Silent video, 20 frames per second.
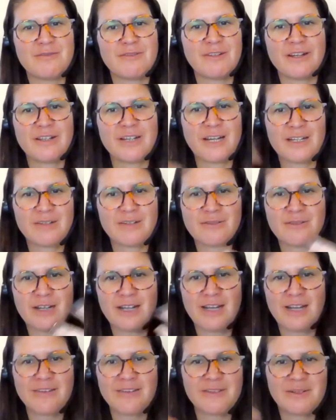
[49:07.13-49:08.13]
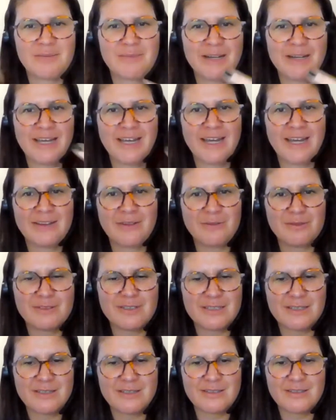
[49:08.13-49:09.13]
If I, I don't, I have in my head all
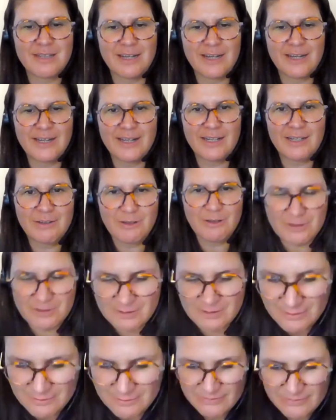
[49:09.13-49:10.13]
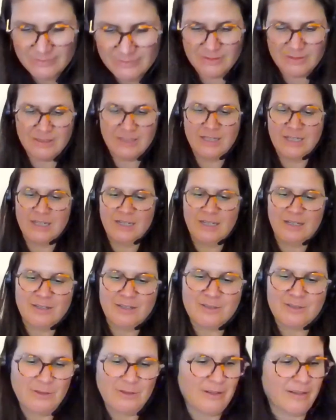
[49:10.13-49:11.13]
these dialogues of uh,
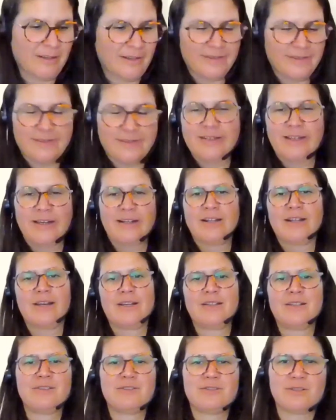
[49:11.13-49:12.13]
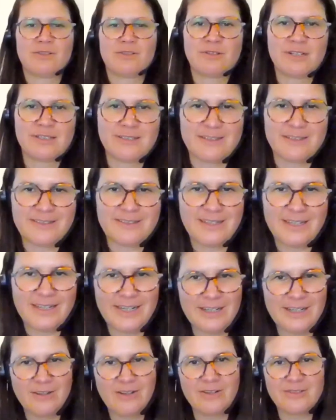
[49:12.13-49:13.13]
Socrates, Socrates
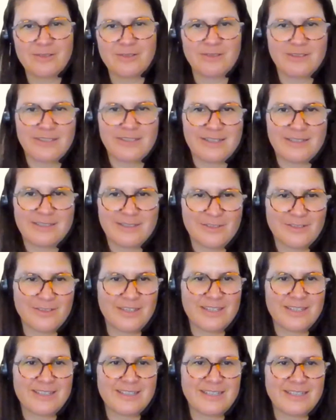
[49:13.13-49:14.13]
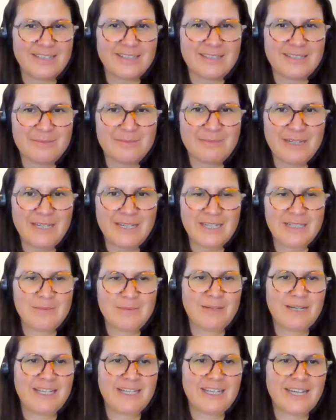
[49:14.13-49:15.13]
dialogues, all this, all these things in my
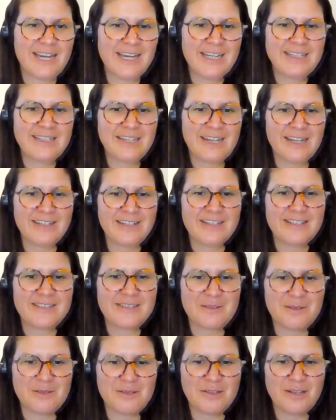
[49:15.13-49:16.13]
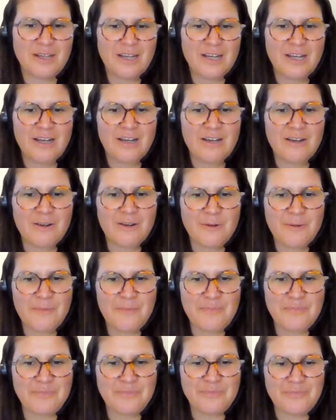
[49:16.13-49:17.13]
in my head, and it's a,
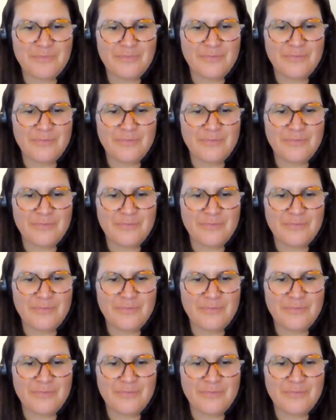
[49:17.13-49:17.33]
um,